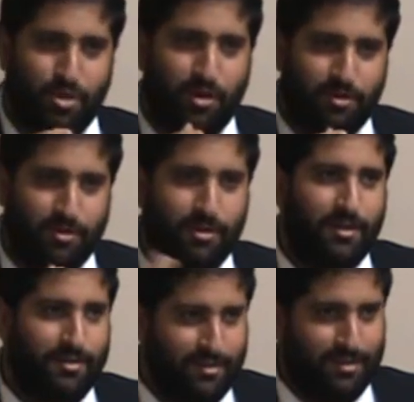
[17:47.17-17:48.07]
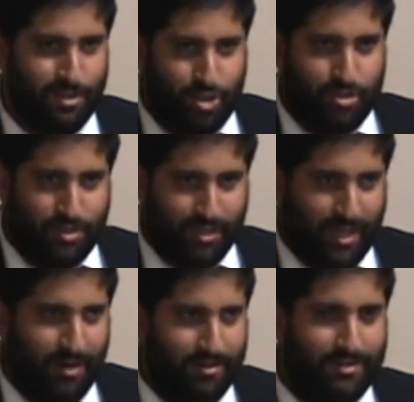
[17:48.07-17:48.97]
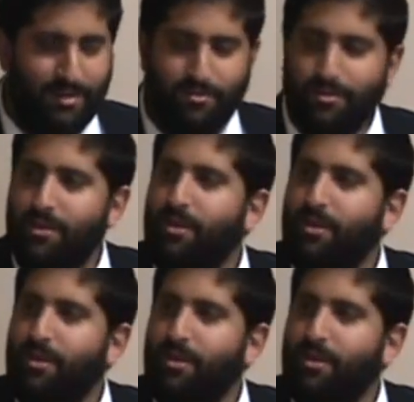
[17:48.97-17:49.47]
is harder than the, the carrot itself.